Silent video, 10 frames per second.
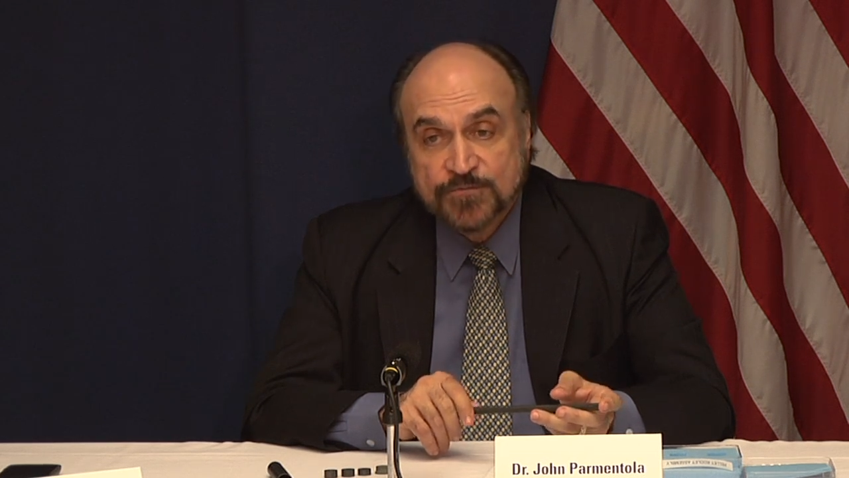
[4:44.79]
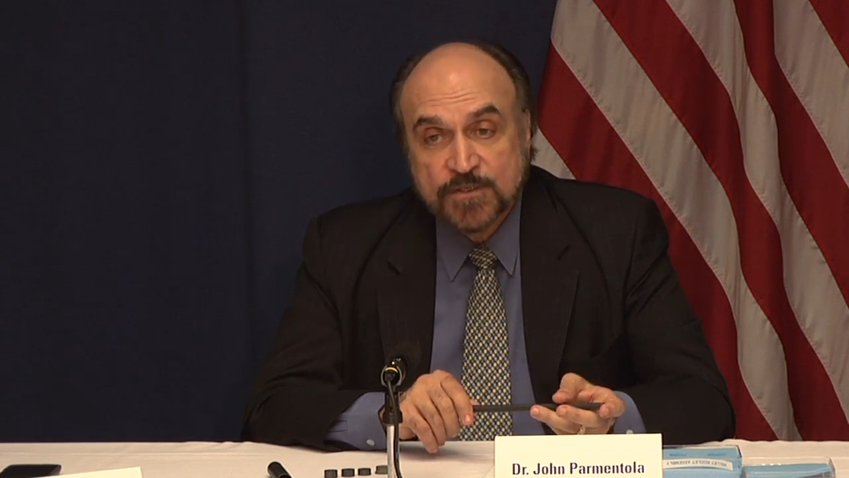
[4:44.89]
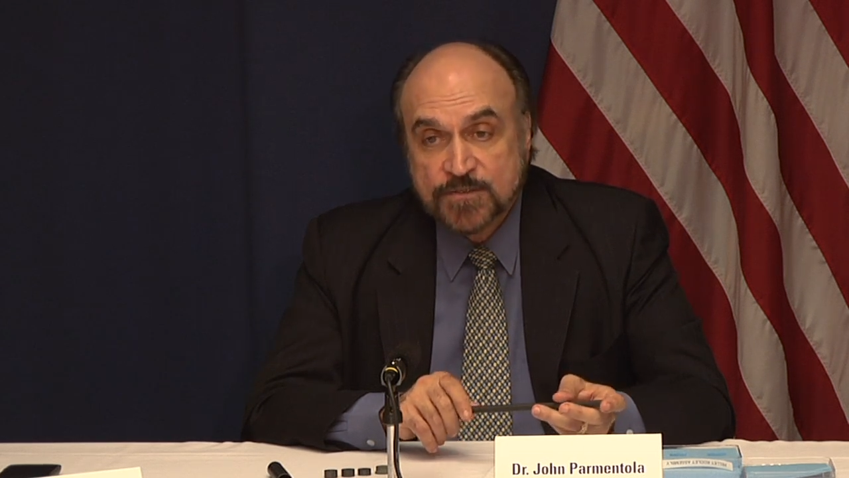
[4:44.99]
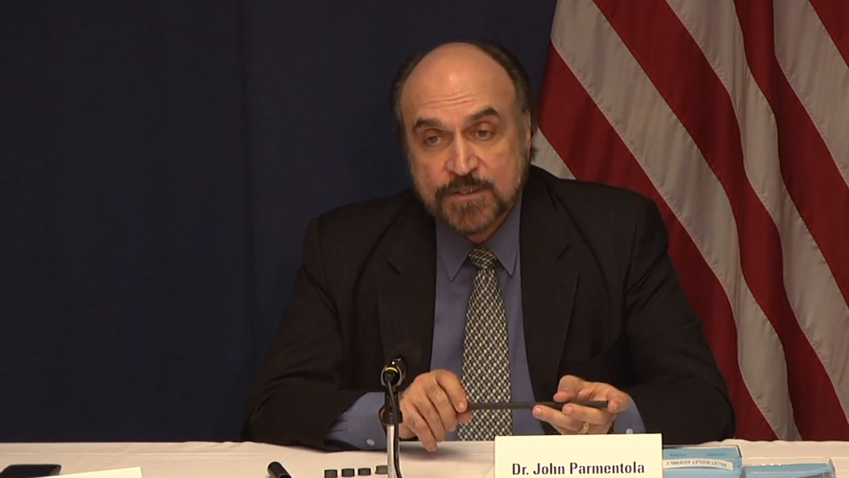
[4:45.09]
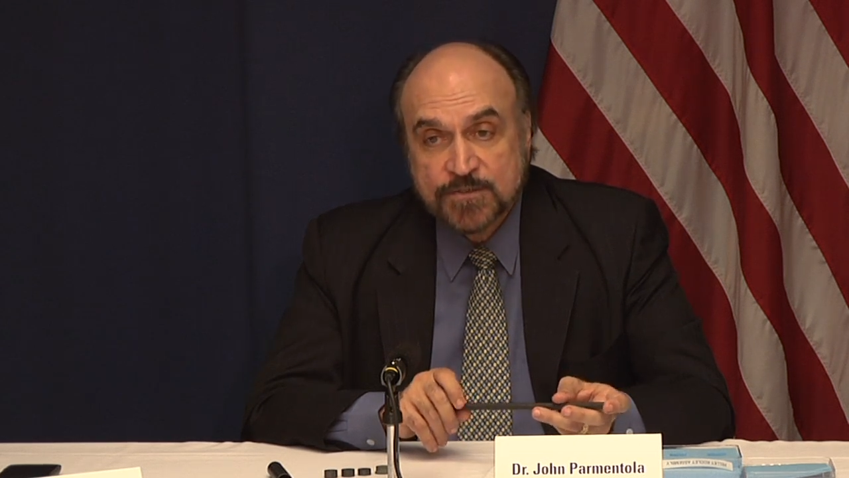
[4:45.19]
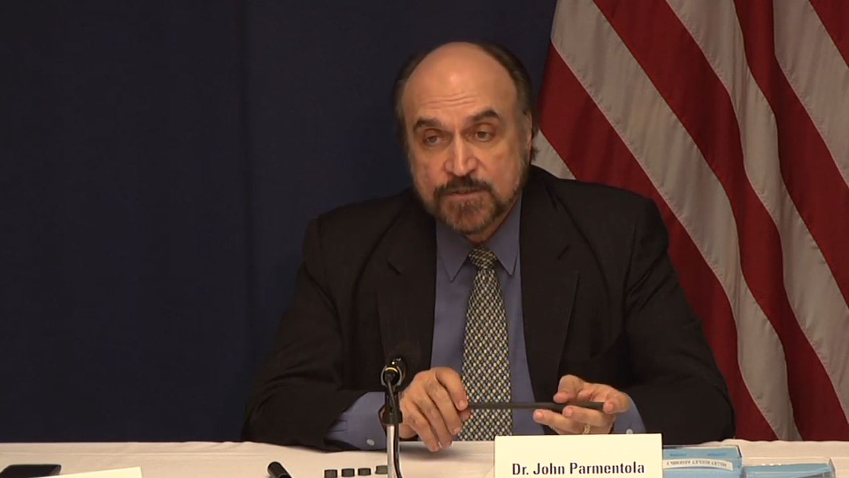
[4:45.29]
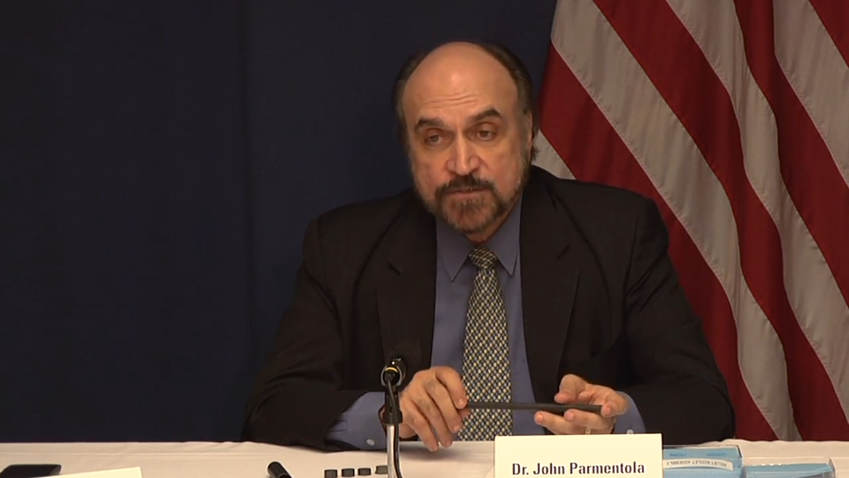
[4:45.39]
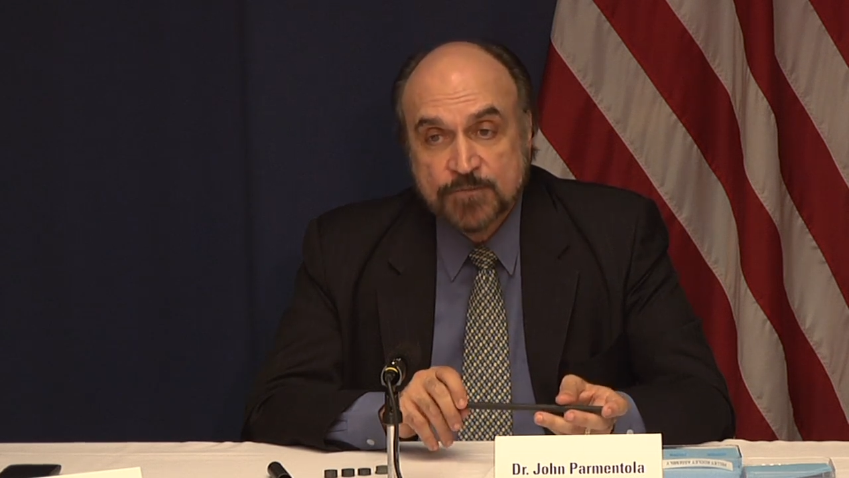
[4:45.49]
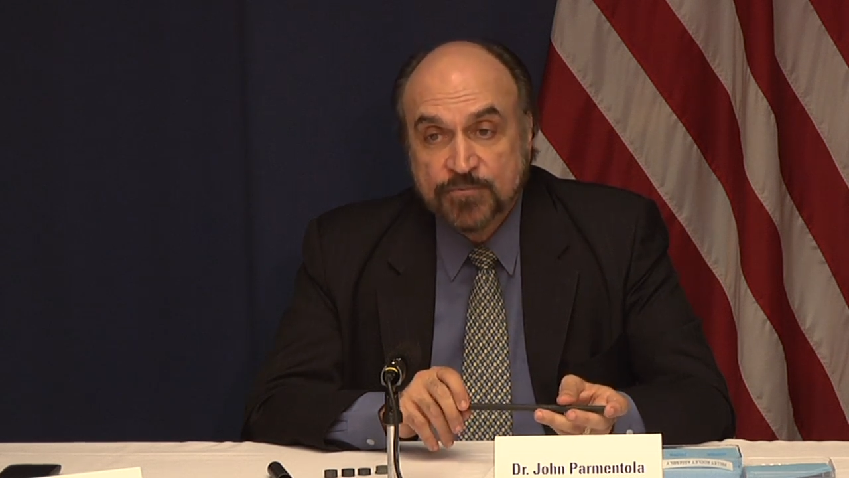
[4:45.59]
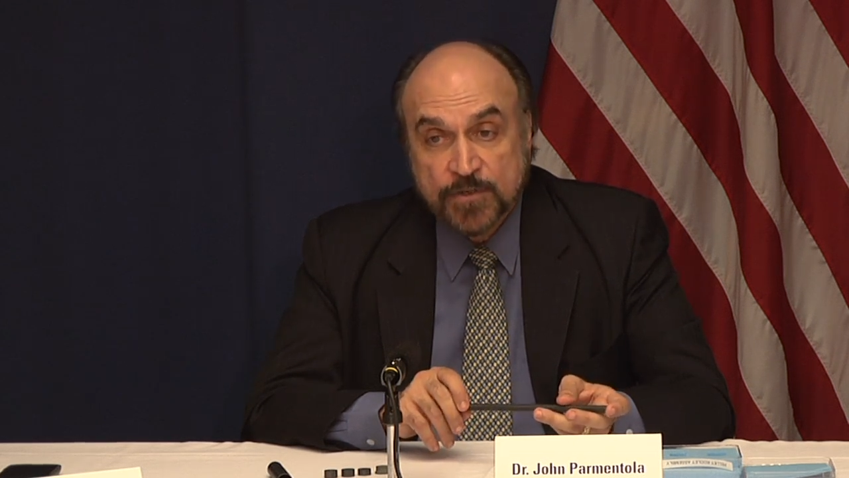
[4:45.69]
physics
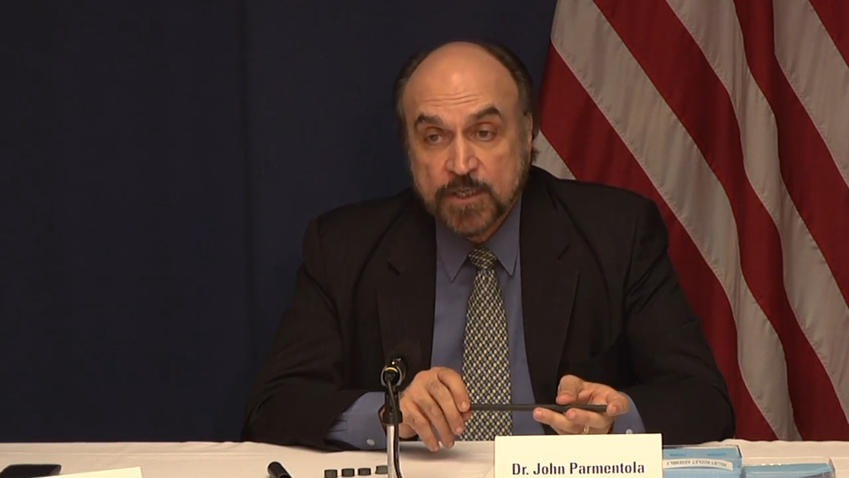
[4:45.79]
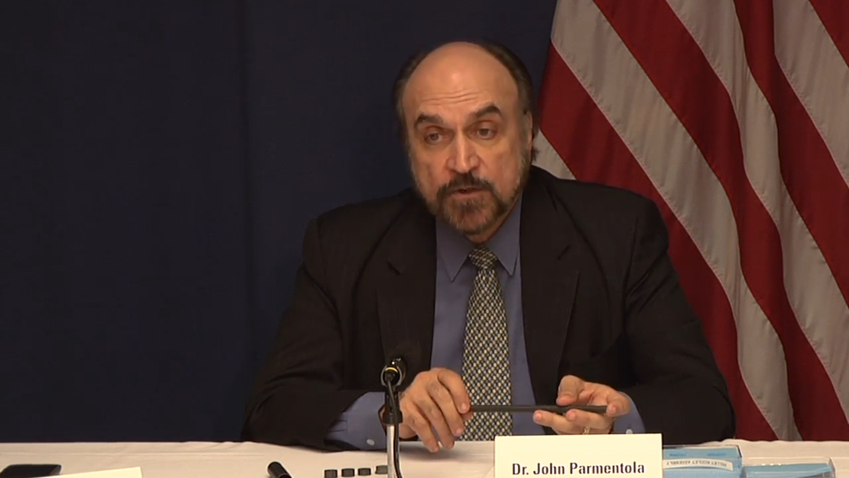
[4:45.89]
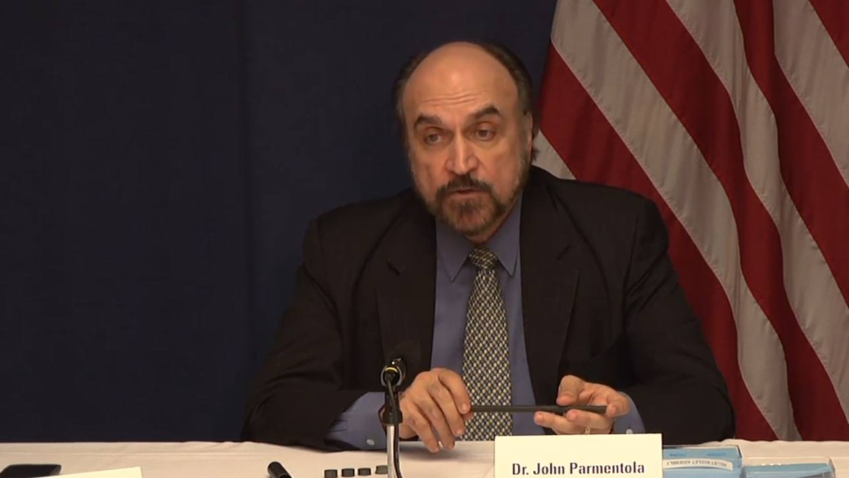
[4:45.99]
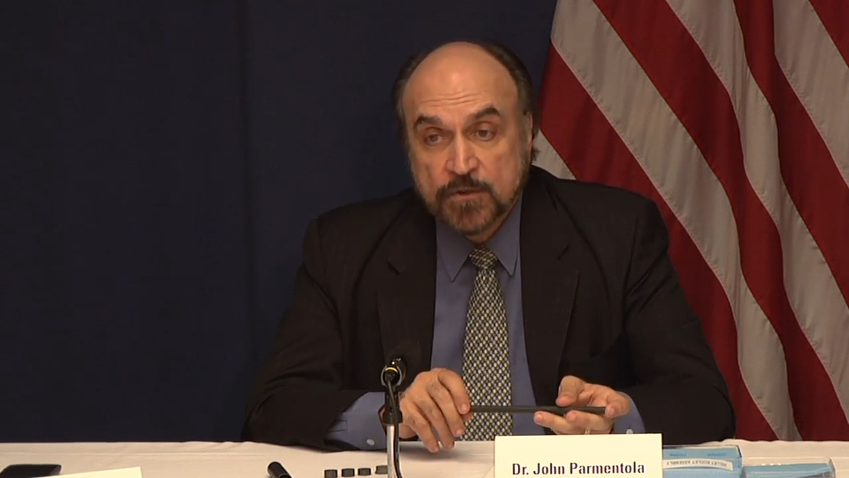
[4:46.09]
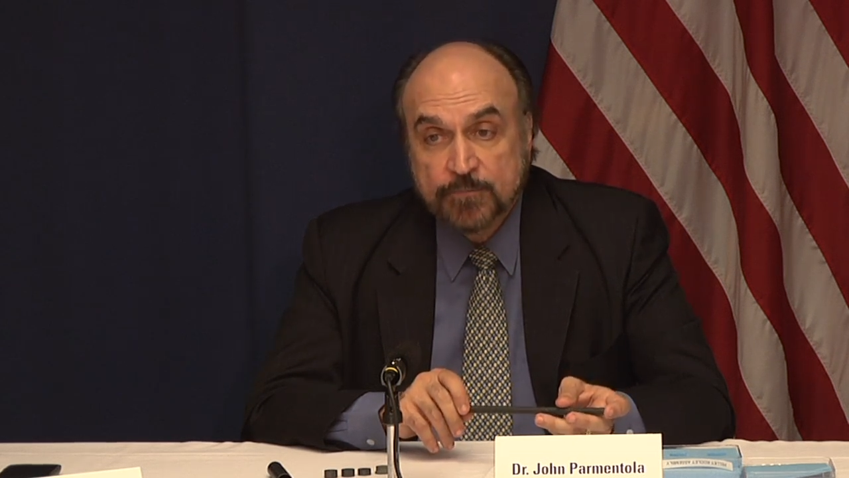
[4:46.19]
is a pretty good